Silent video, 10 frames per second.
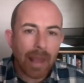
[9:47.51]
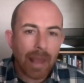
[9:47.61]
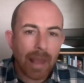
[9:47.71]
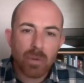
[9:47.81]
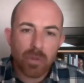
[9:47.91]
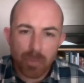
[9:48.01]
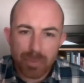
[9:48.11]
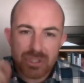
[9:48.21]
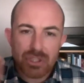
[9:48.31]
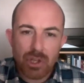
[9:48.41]
and so the
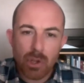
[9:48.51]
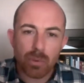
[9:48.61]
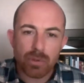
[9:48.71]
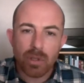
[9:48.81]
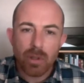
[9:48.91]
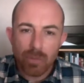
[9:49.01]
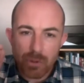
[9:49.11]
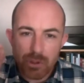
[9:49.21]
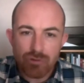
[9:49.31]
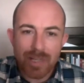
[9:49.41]
pursuit,
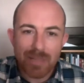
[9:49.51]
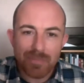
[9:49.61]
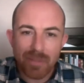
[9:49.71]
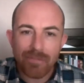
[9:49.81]
the dream,